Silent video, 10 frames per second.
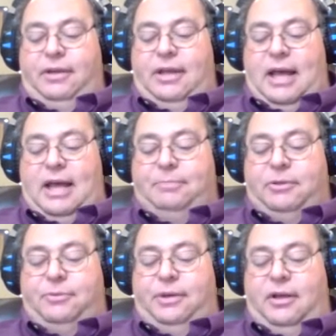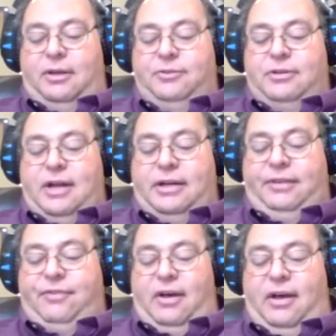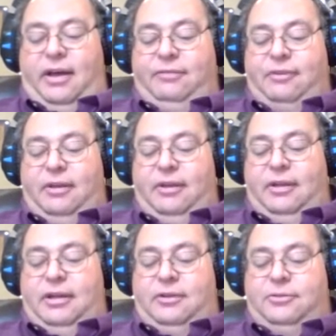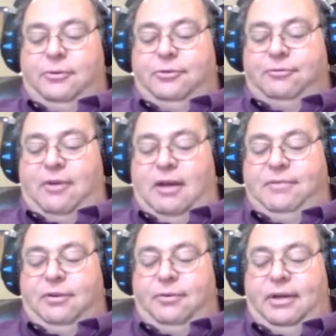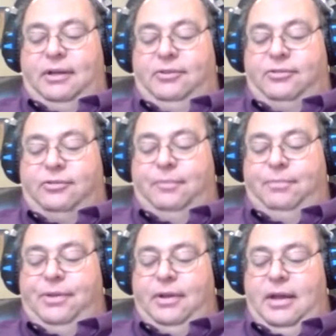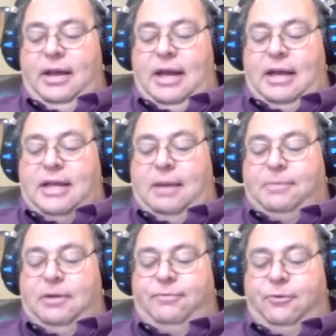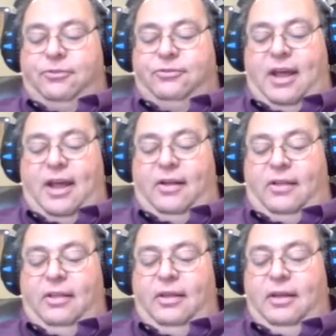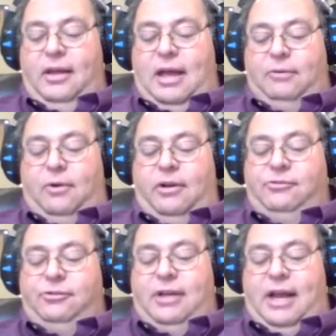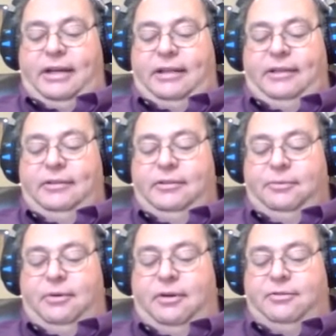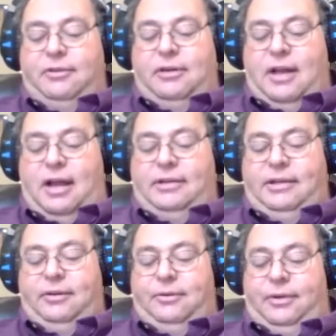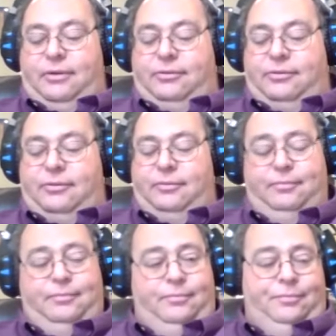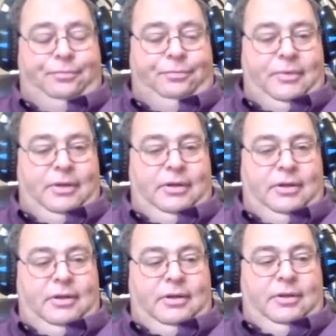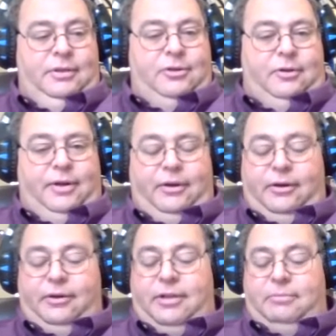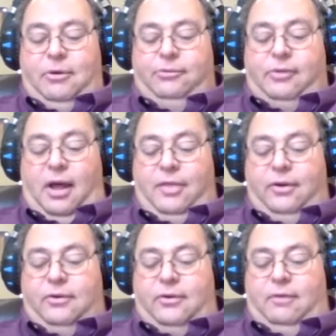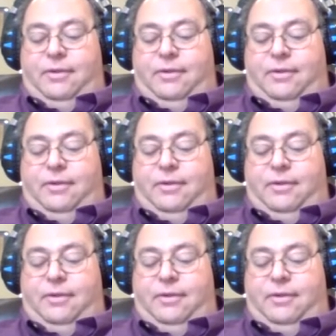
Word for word: The jury heard that most other coffee companies sold coffee at about 160 degrees. At that point, 160, it would take 20 seconds for third degree burns if there was a spill.